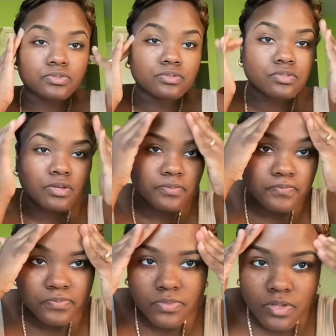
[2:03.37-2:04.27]
So
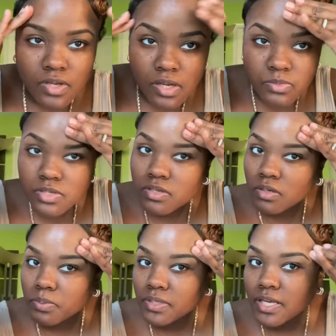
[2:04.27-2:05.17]
just gonna
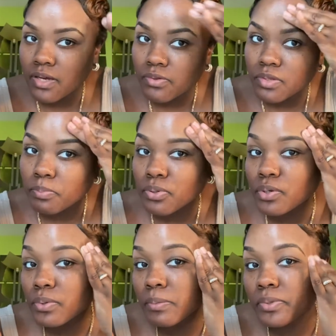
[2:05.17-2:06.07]
put that on the
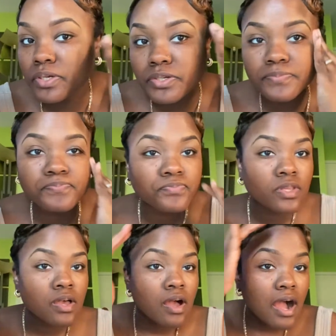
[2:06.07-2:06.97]
perimeter.
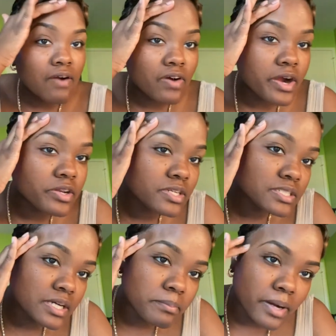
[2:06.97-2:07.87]
I've already
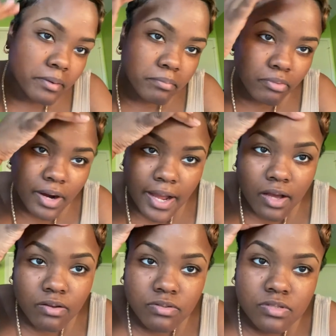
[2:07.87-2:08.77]
done my
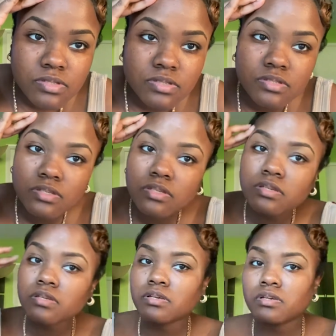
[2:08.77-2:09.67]
brows.
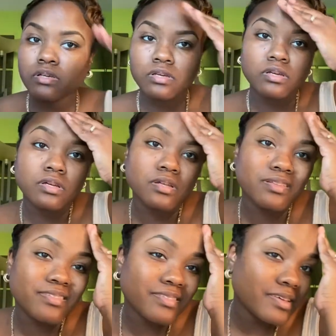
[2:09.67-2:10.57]

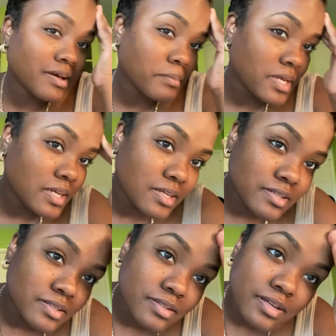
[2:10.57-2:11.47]
I
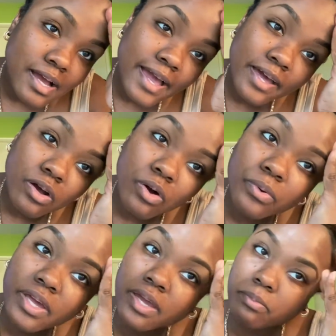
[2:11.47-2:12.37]
mean, I had an
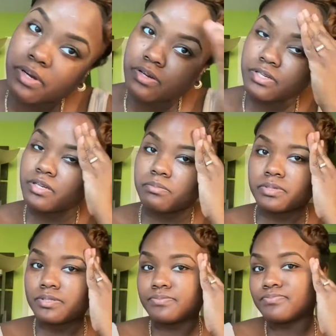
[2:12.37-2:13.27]
okay brow day,
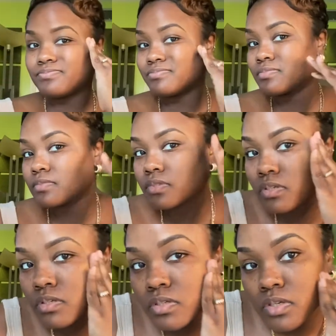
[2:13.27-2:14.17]
but
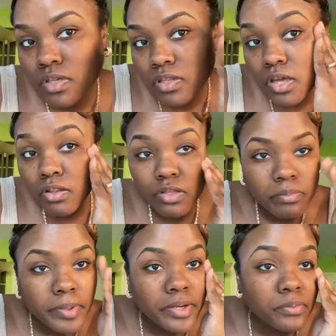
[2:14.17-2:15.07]
they'll look
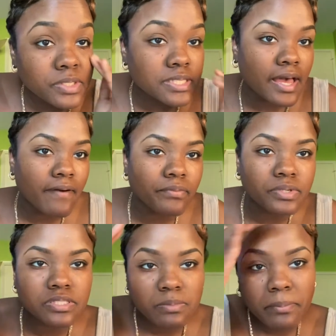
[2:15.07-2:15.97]
better once I have the
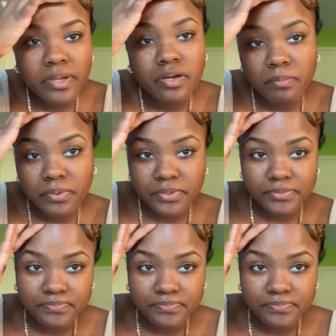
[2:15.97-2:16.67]
rest of my makeup on.